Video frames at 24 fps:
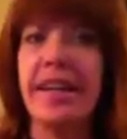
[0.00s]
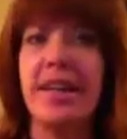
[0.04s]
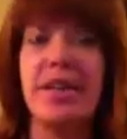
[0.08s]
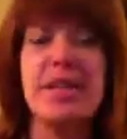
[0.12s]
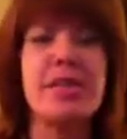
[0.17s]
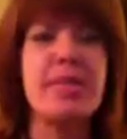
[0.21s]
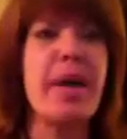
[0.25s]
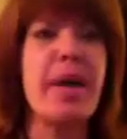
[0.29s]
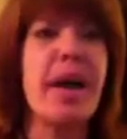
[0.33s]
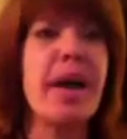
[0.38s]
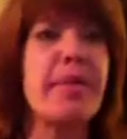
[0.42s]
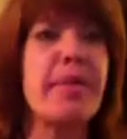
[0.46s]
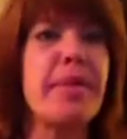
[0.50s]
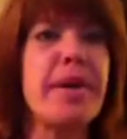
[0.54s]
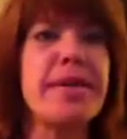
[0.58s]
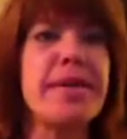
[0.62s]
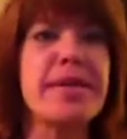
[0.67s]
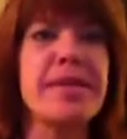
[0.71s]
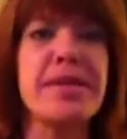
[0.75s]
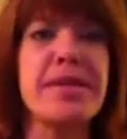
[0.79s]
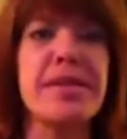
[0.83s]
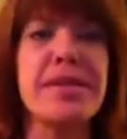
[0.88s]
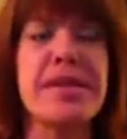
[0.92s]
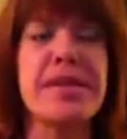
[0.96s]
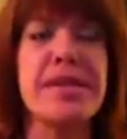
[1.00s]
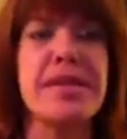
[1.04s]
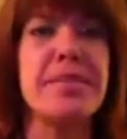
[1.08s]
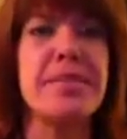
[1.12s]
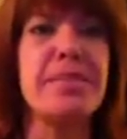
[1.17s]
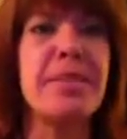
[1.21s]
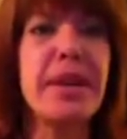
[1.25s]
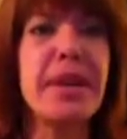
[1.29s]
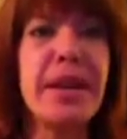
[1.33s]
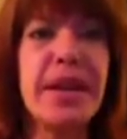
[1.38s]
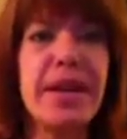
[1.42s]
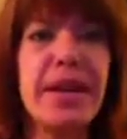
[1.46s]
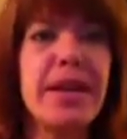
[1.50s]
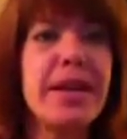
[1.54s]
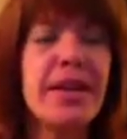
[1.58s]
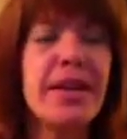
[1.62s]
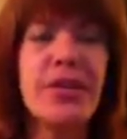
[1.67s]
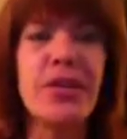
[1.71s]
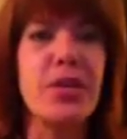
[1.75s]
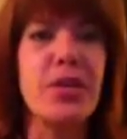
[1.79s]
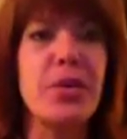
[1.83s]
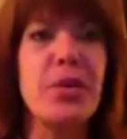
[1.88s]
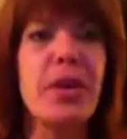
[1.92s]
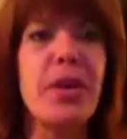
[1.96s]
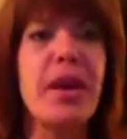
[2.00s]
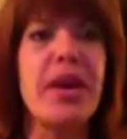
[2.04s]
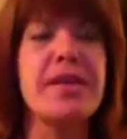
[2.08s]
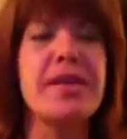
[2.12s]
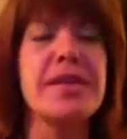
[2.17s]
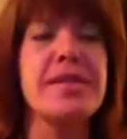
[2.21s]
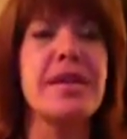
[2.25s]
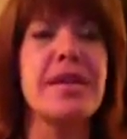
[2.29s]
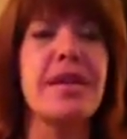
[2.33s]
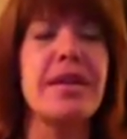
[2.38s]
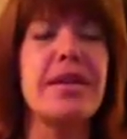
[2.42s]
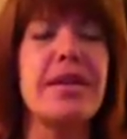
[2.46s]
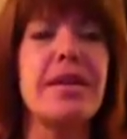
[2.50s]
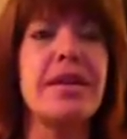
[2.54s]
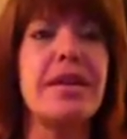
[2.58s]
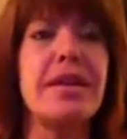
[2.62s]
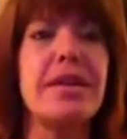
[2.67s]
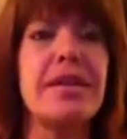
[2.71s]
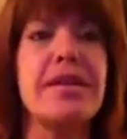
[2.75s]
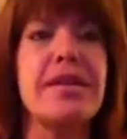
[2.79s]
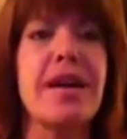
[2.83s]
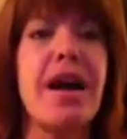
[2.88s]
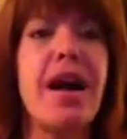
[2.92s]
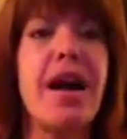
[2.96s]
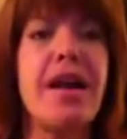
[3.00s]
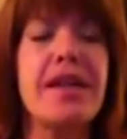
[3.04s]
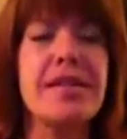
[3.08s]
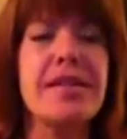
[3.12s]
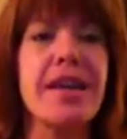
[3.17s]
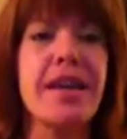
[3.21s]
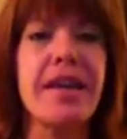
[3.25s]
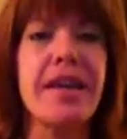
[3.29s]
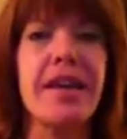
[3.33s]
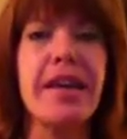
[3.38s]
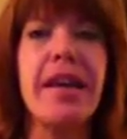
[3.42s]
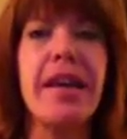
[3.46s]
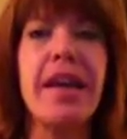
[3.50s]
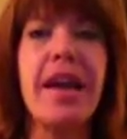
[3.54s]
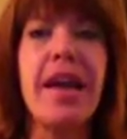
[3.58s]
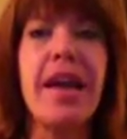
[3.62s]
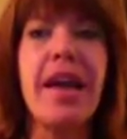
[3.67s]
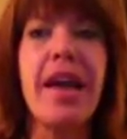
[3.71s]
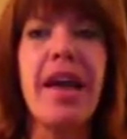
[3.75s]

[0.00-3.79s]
those back muscles as many different ways as I could and as hard as I could